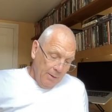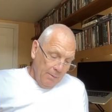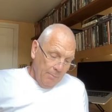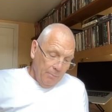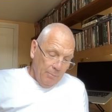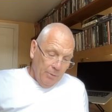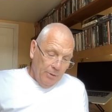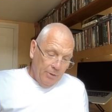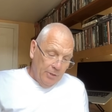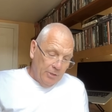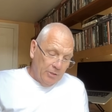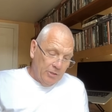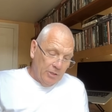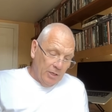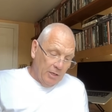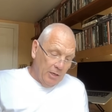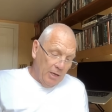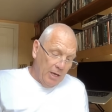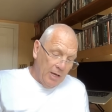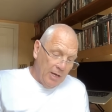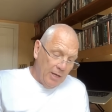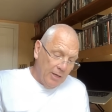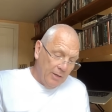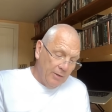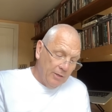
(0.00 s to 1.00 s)
But there's a
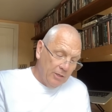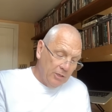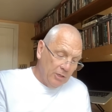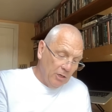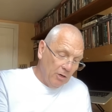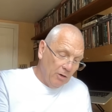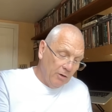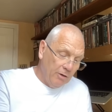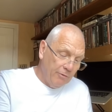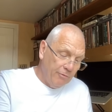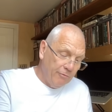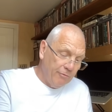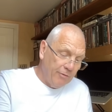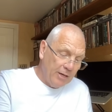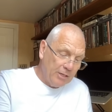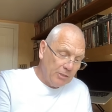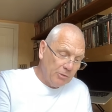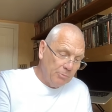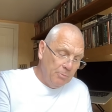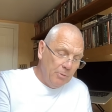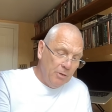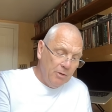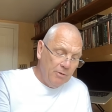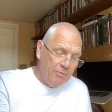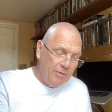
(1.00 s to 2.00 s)
there's a lot of fast
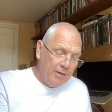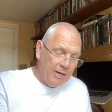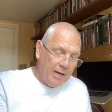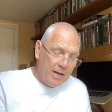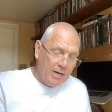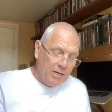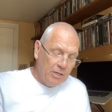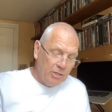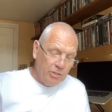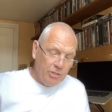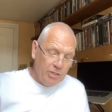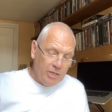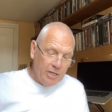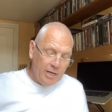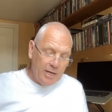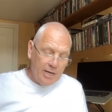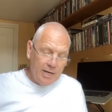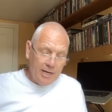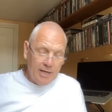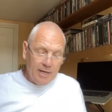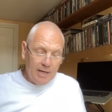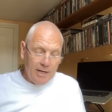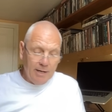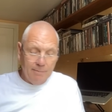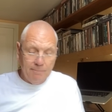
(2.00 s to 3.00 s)
moving energy
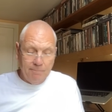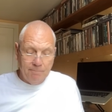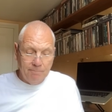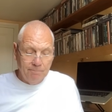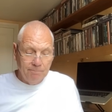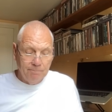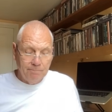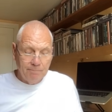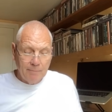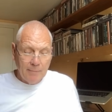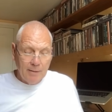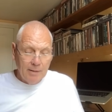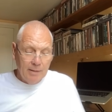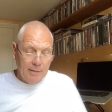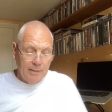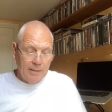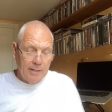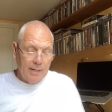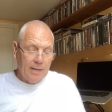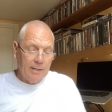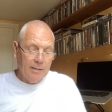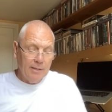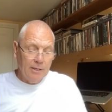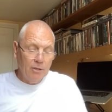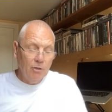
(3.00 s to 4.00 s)
here.
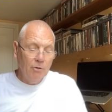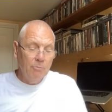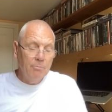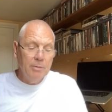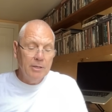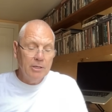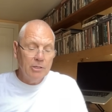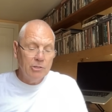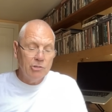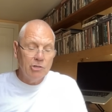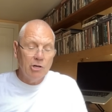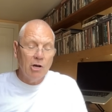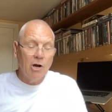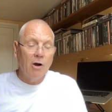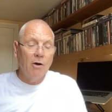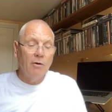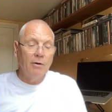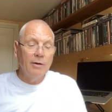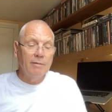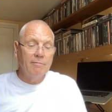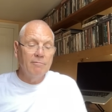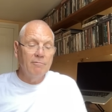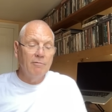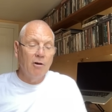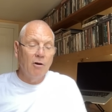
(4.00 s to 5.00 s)
Now there could be a child
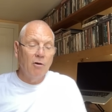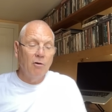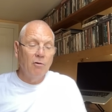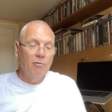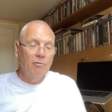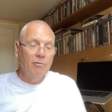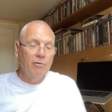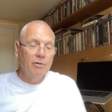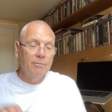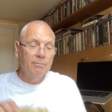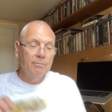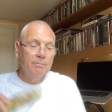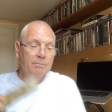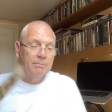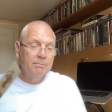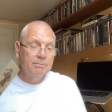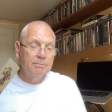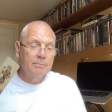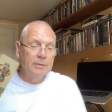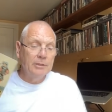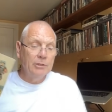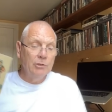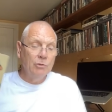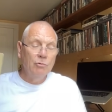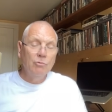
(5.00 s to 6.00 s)
involved
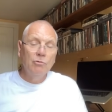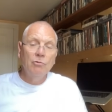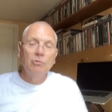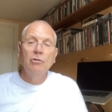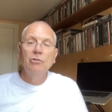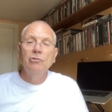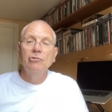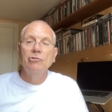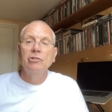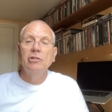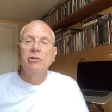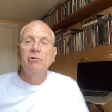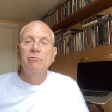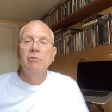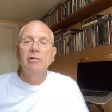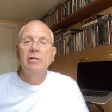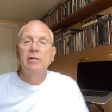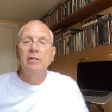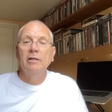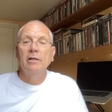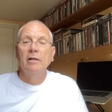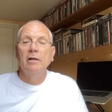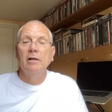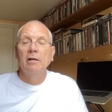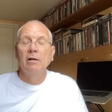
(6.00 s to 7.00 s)
but you're
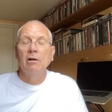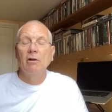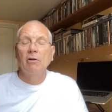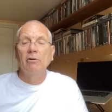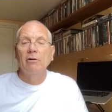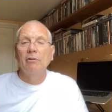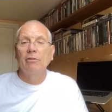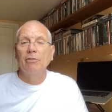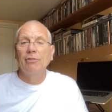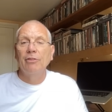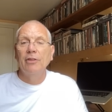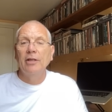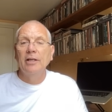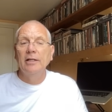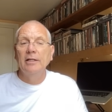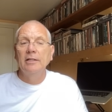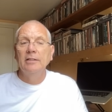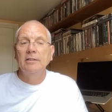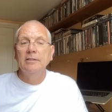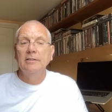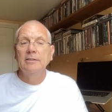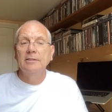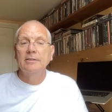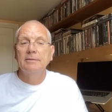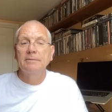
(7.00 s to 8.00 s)
considering a lot of
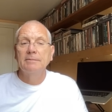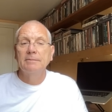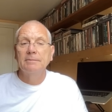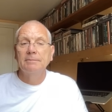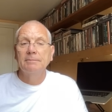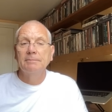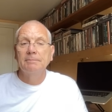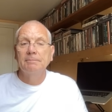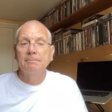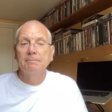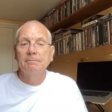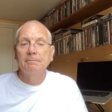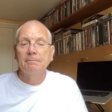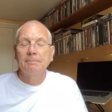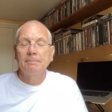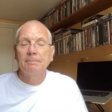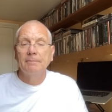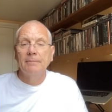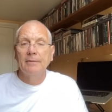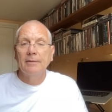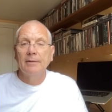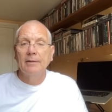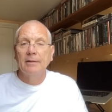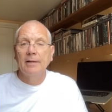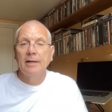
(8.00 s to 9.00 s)
things.
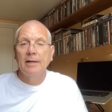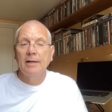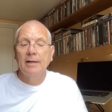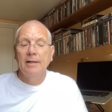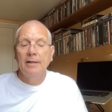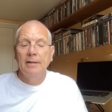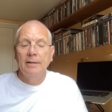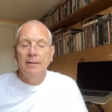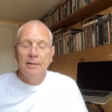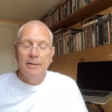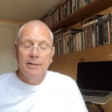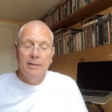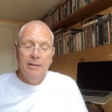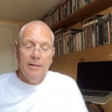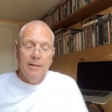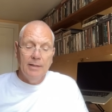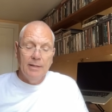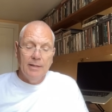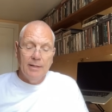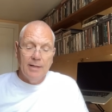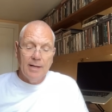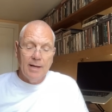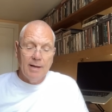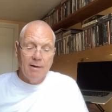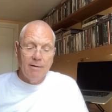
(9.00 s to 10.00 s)
Okay,
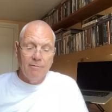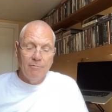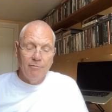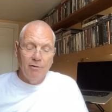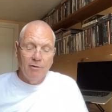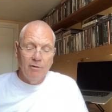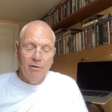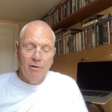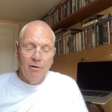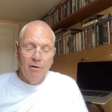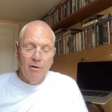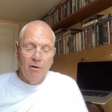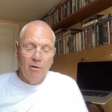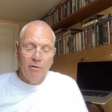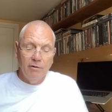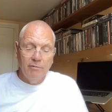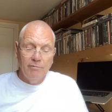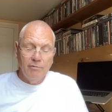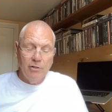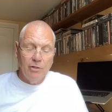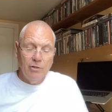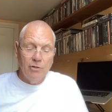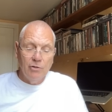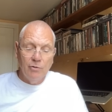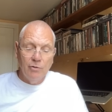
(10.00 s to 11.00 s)
now for a lot of
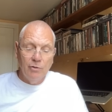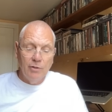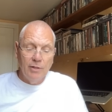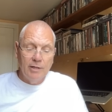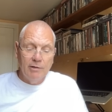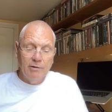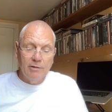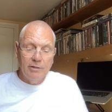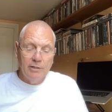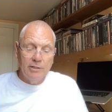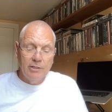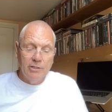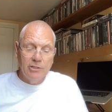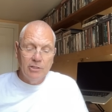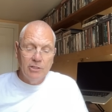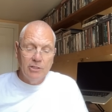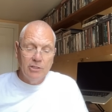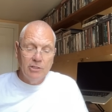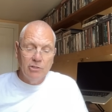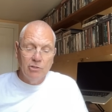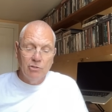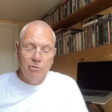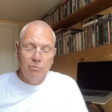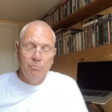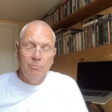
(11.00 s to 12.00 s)
you, there this
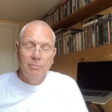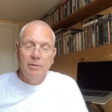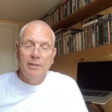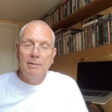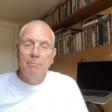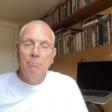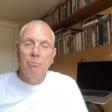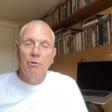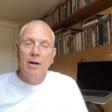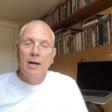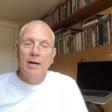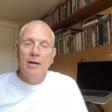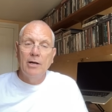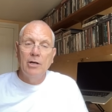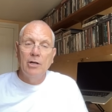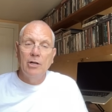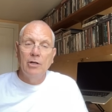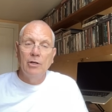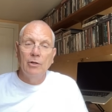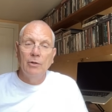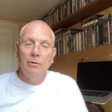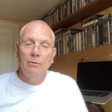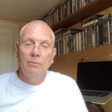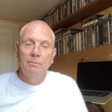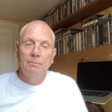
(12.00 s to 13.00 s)
is somebody brand
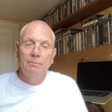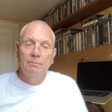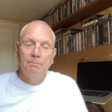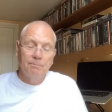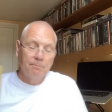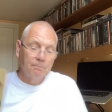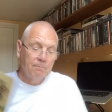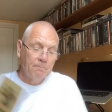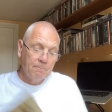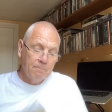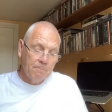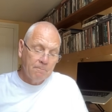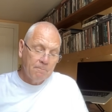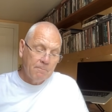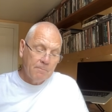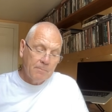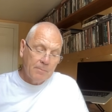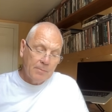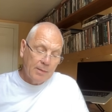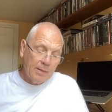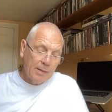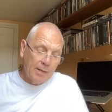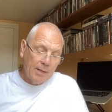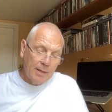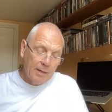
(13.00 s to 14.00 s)
new.
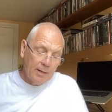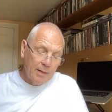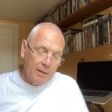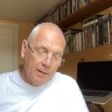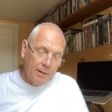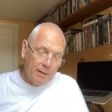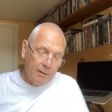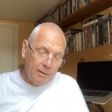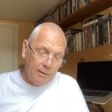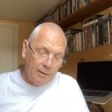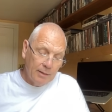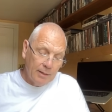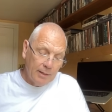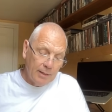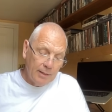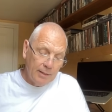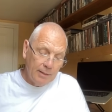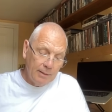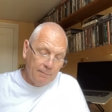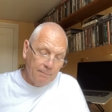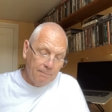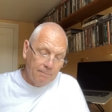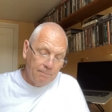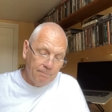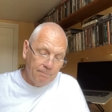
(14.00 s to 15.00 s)
Okay,